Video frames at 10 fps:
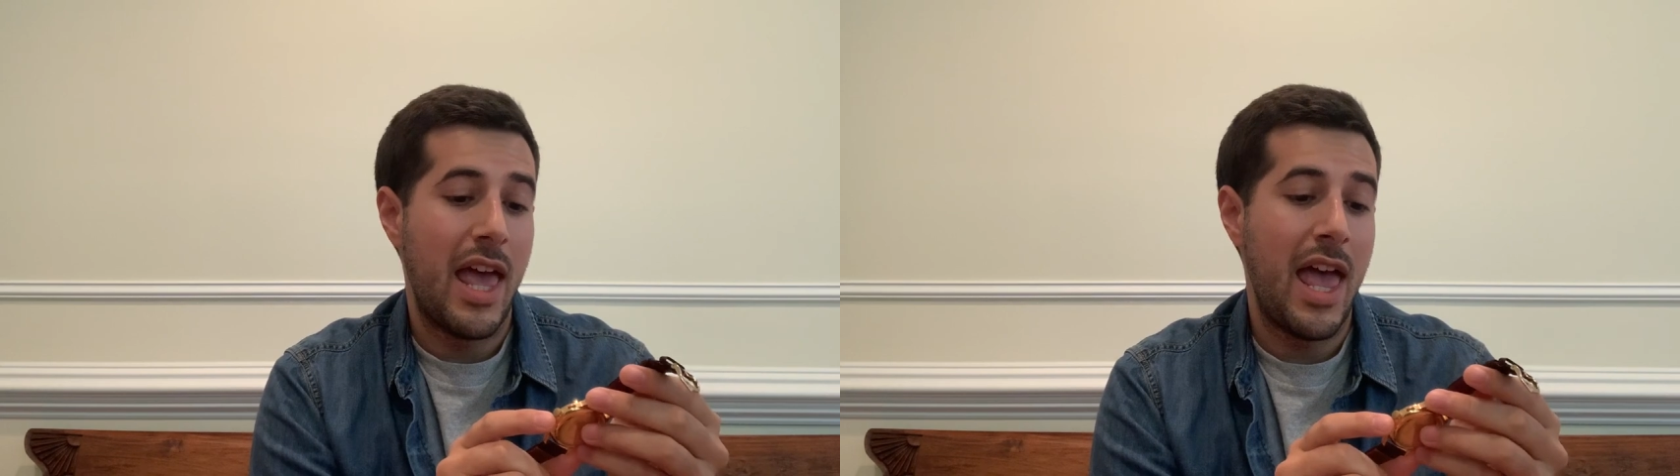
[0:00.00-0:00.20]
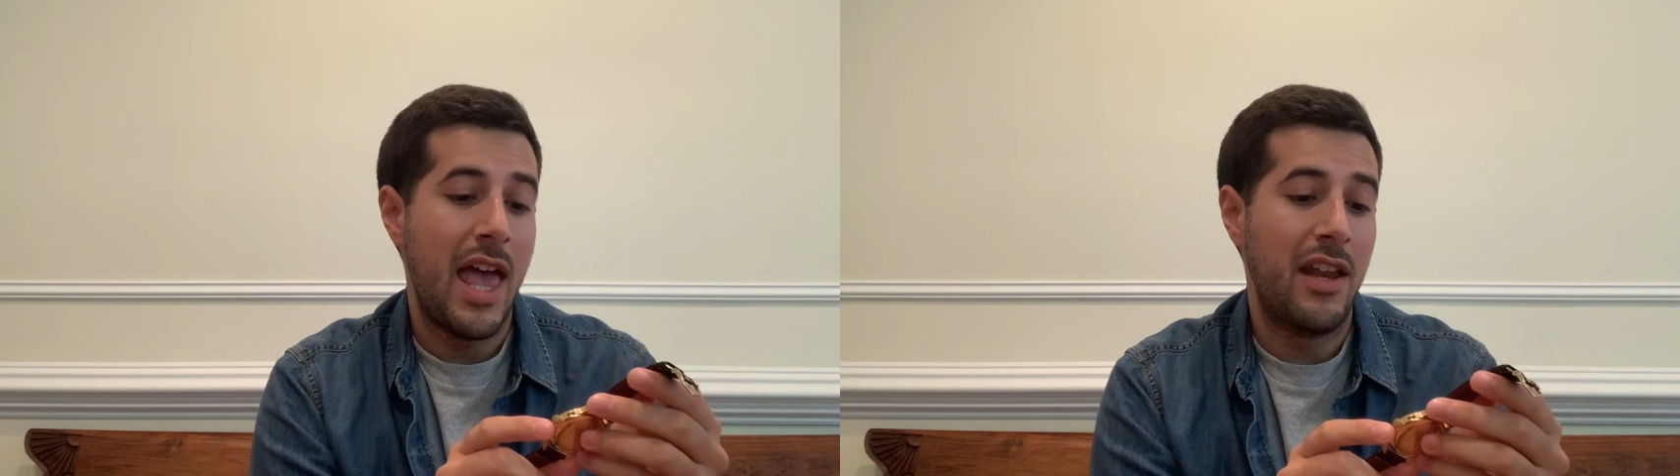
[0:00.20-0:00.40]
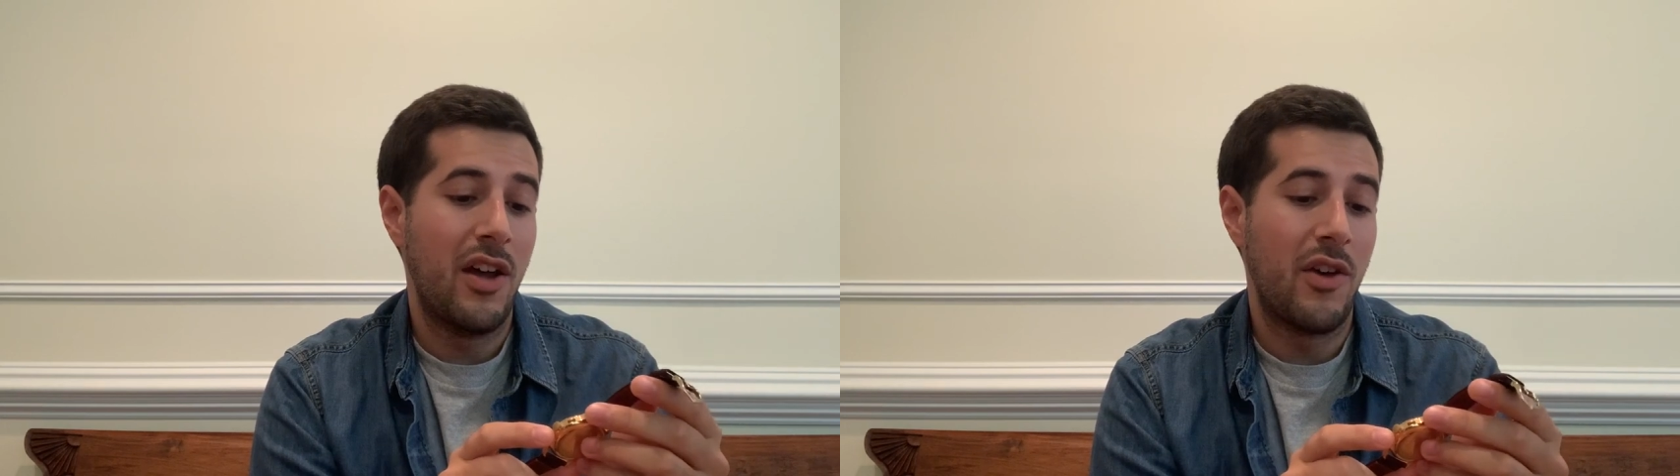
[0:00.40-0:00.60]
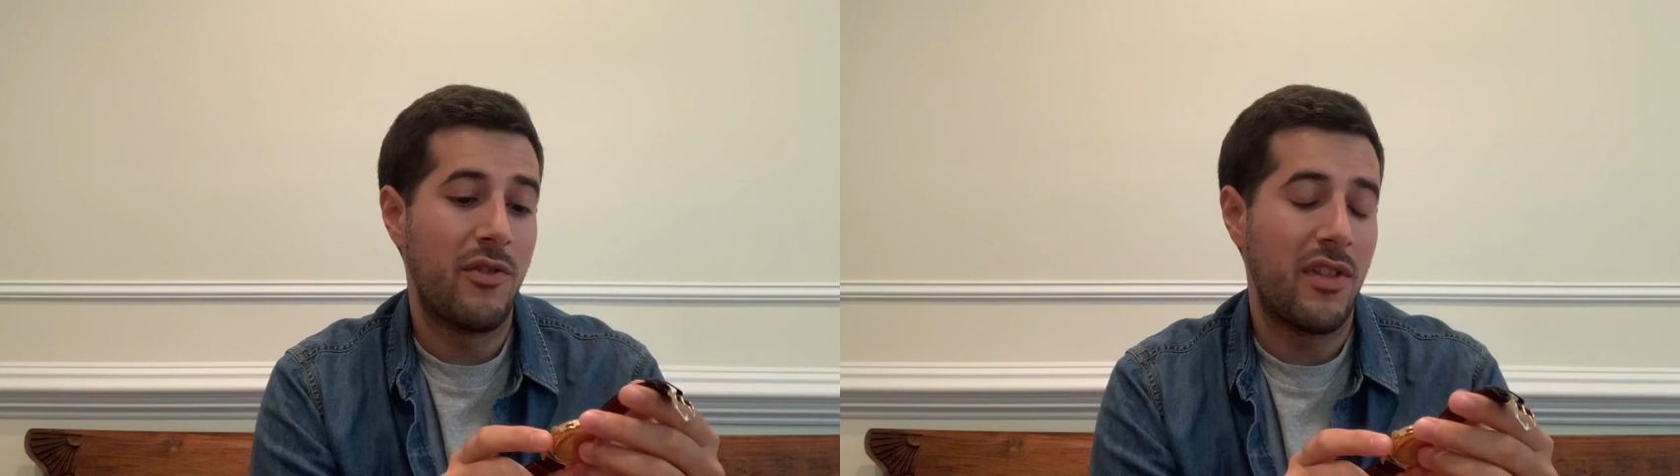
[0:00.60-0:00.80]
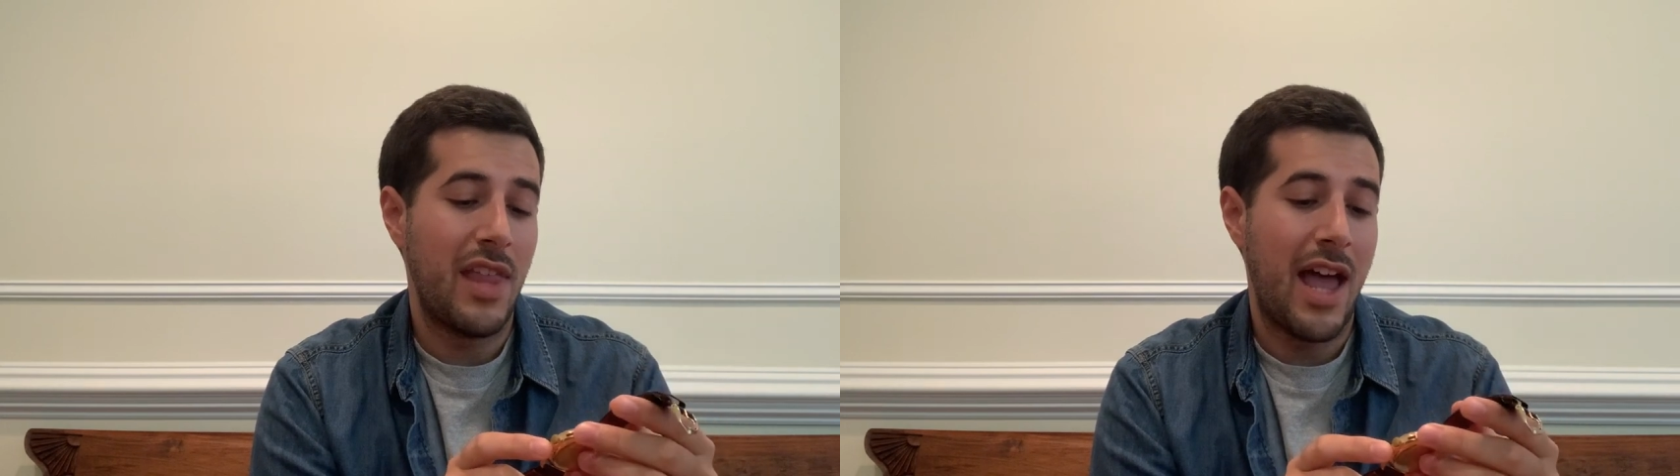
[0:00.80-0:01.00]
And
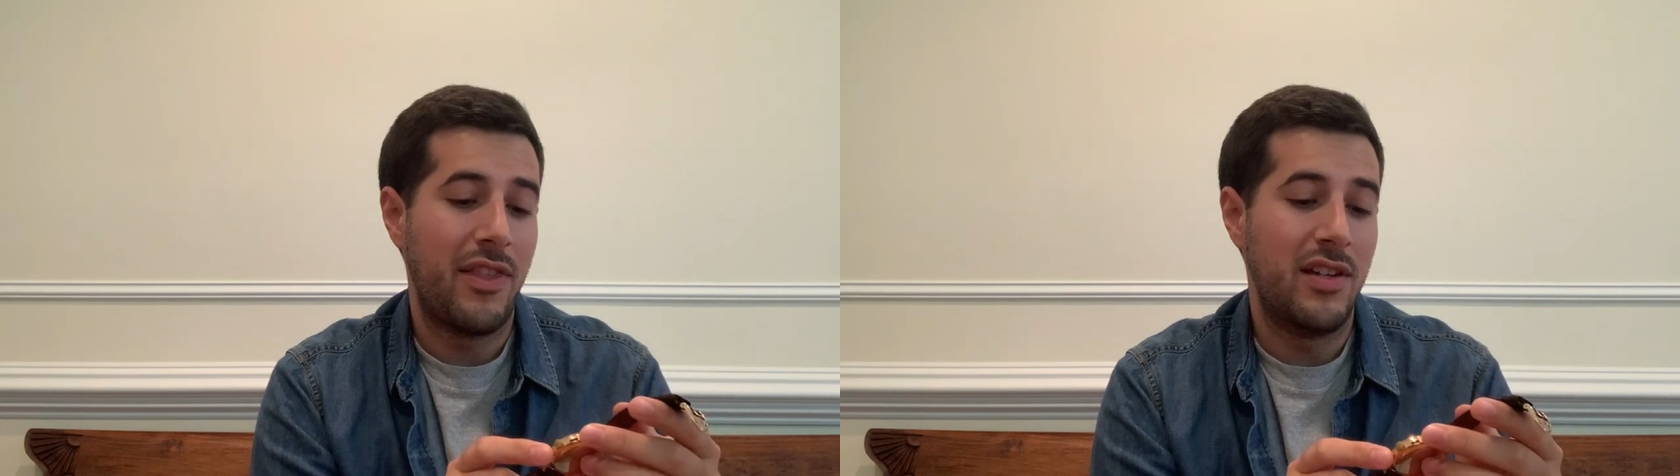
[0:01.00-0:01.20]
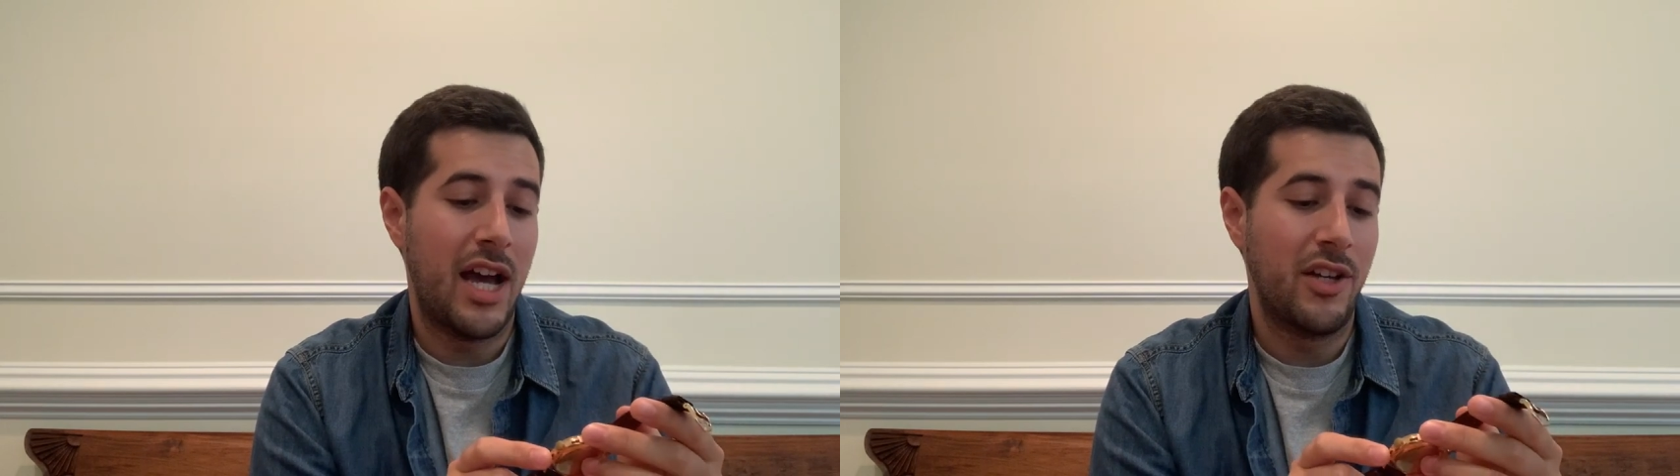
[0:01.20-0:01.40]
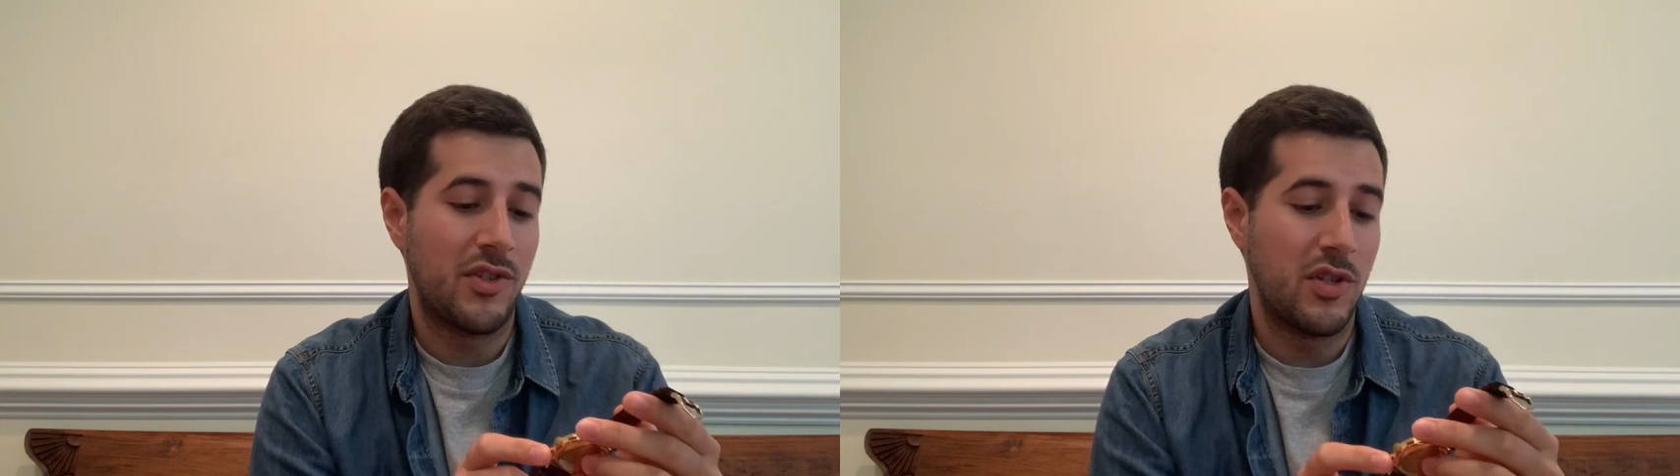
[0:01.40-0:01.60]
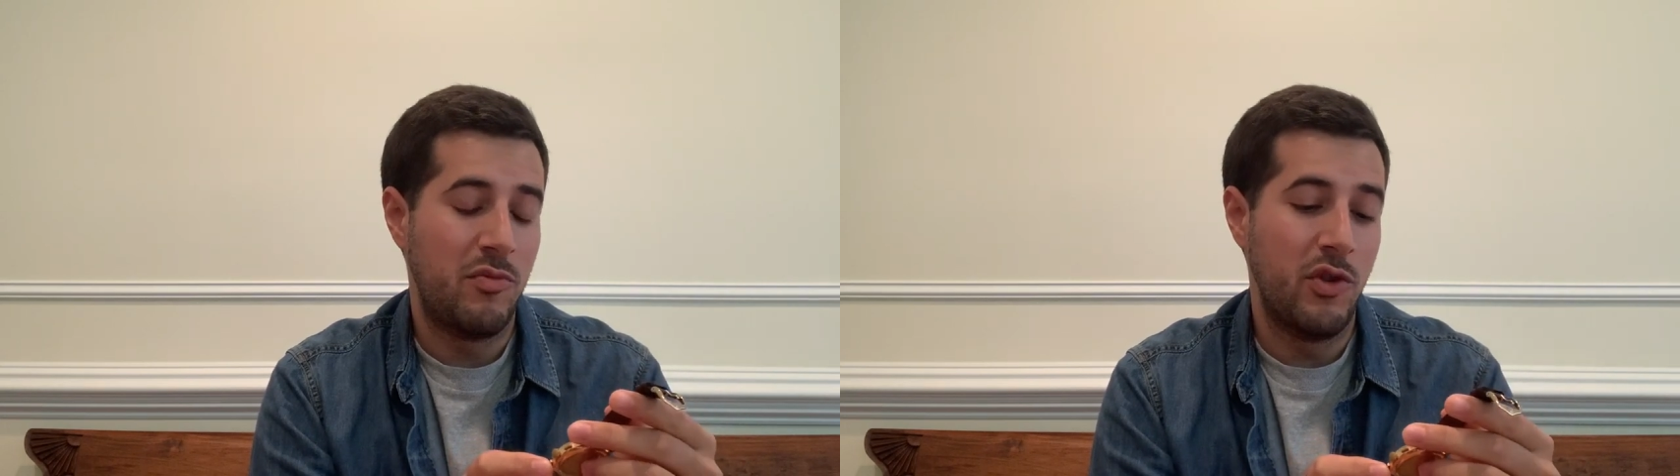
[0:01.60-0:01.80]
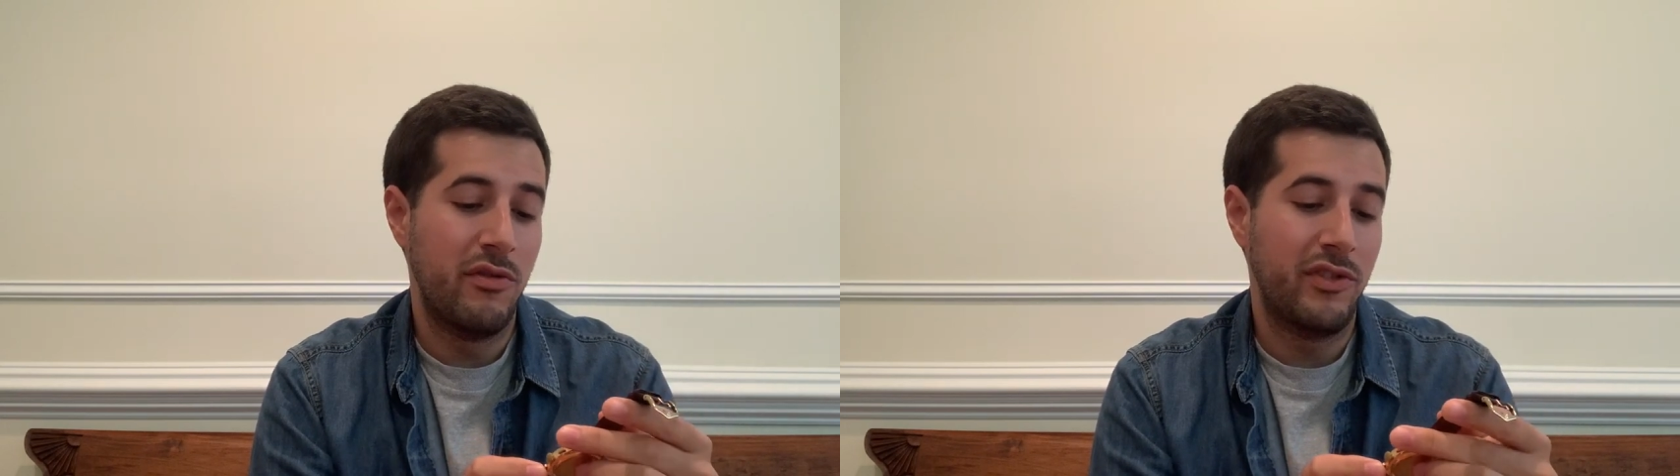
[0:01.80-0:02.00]
other than that, the dial is
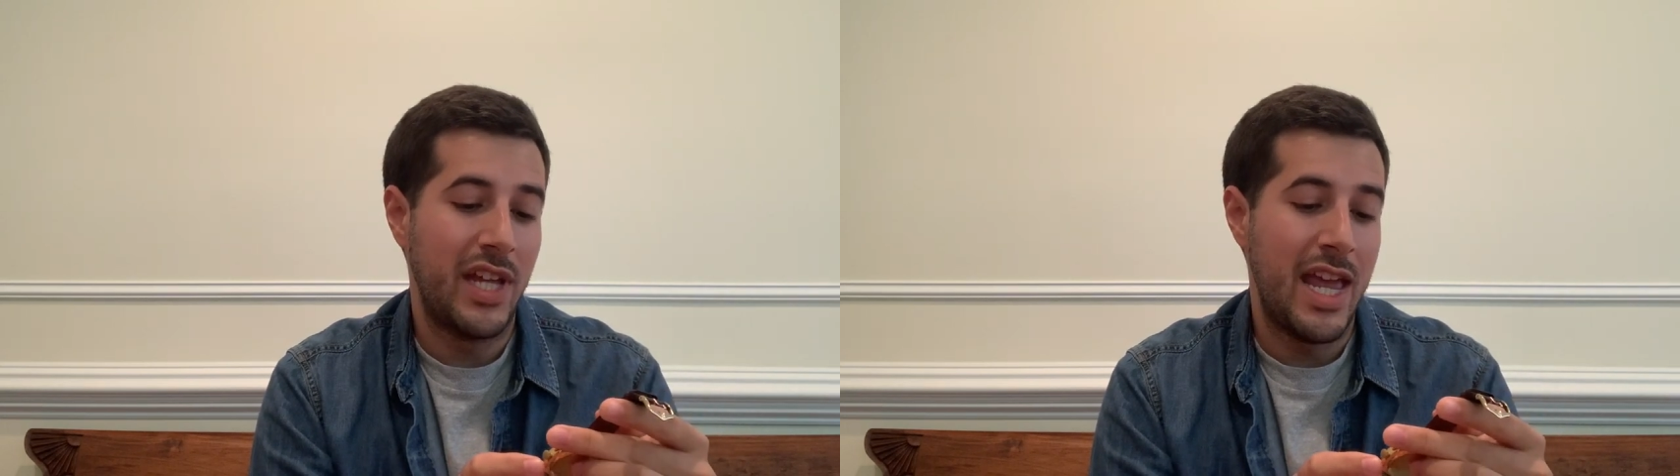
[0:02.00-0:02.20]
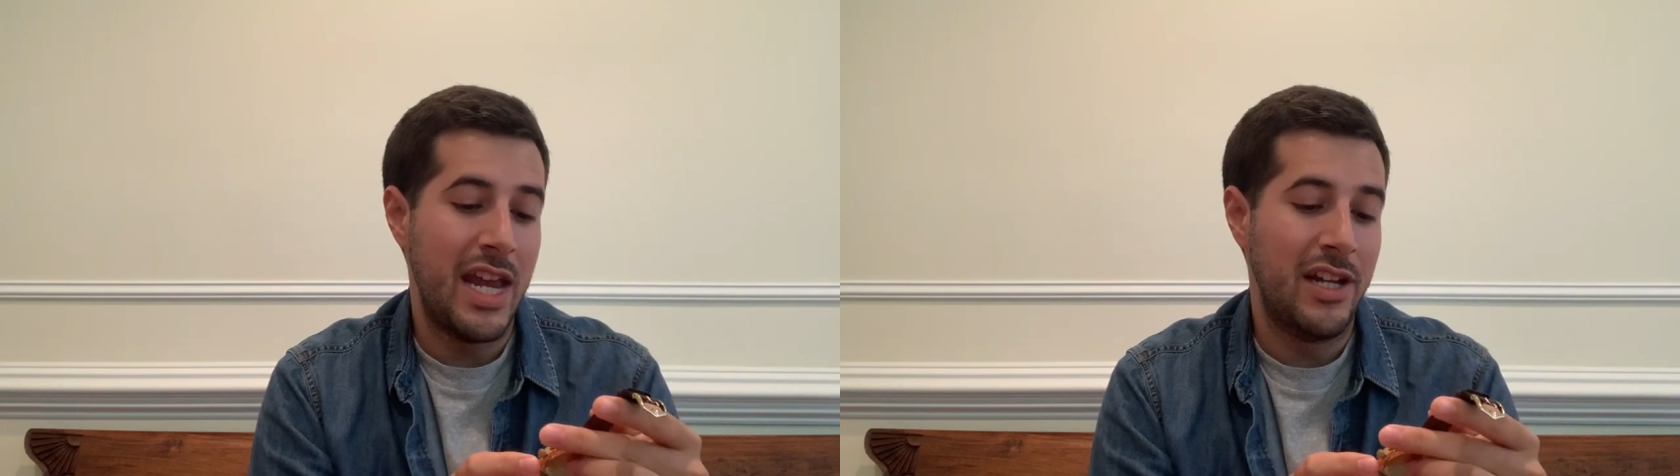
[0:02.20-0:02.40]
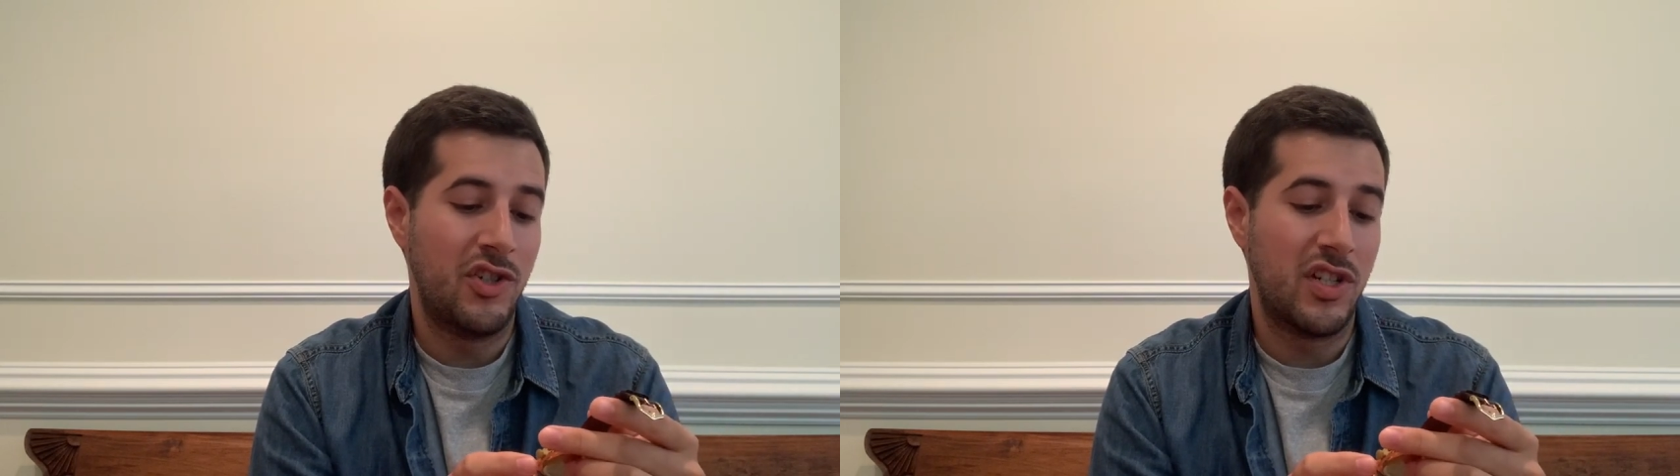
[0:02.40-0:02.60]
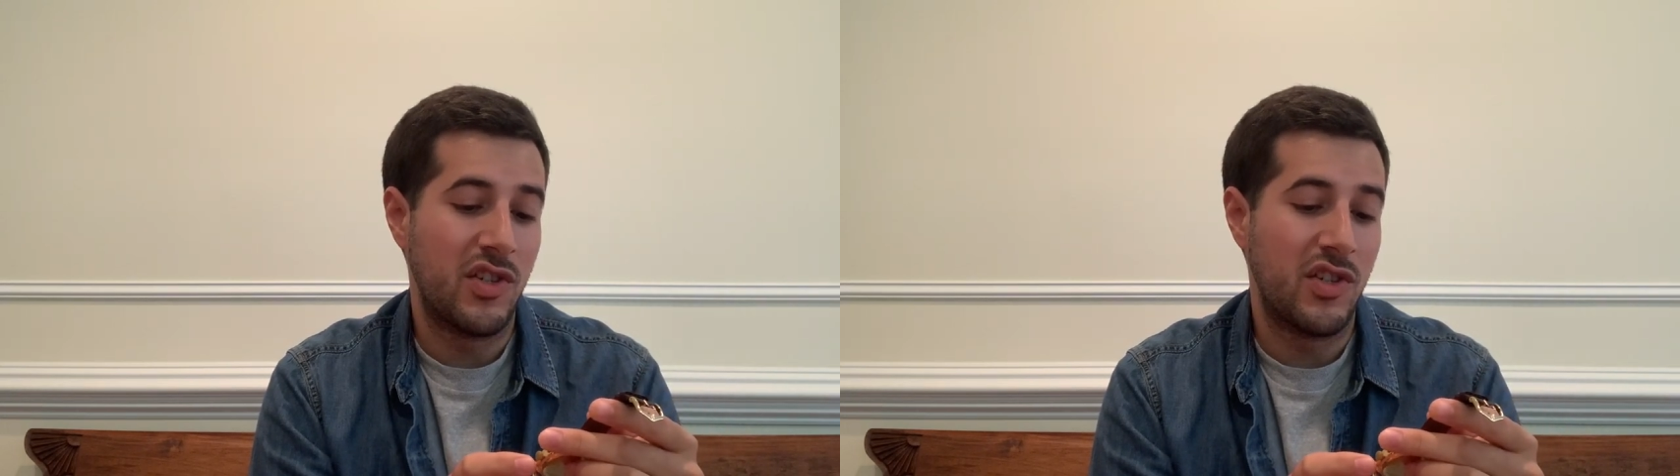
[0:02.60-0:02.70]
just beautifully aged.